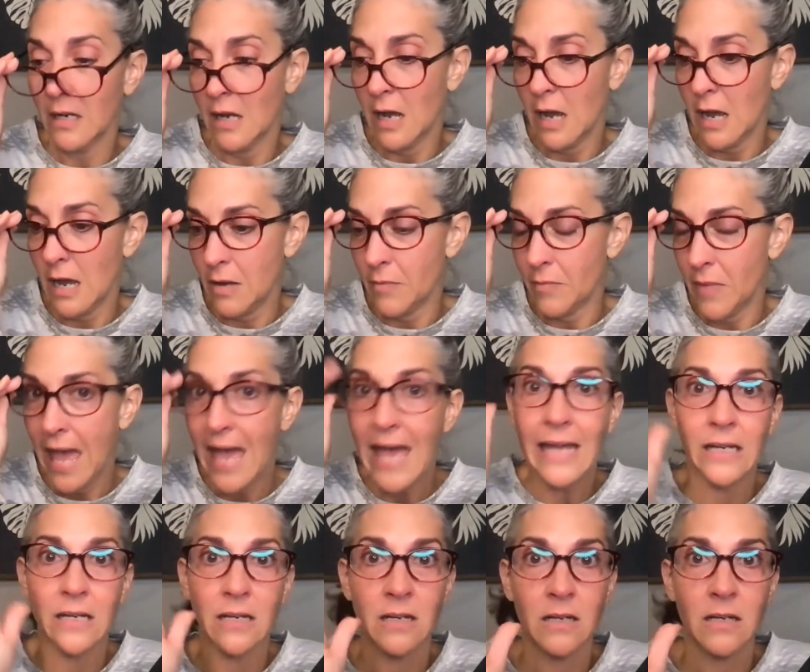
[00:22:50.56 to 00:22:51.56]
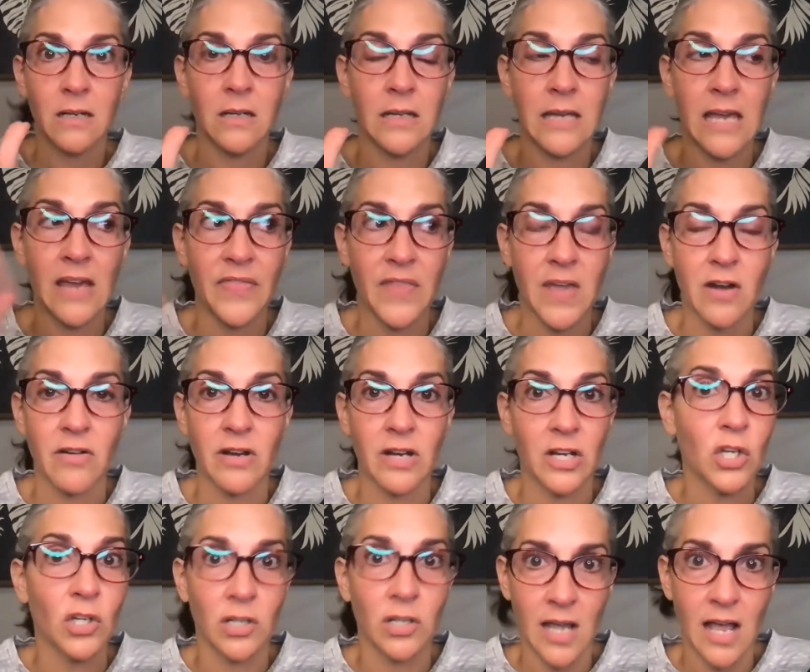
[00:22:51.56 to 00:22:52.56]
And get there in
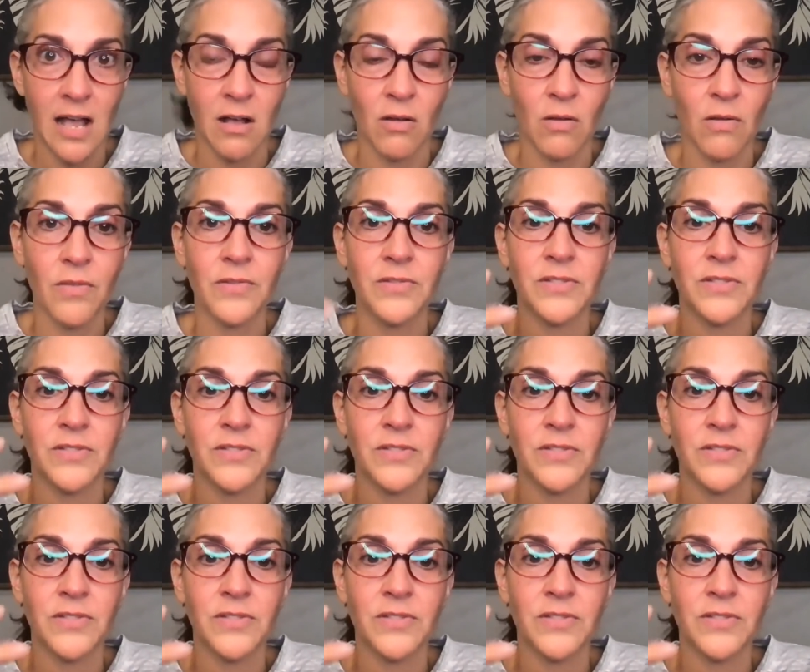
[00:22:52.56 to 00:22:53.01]
good health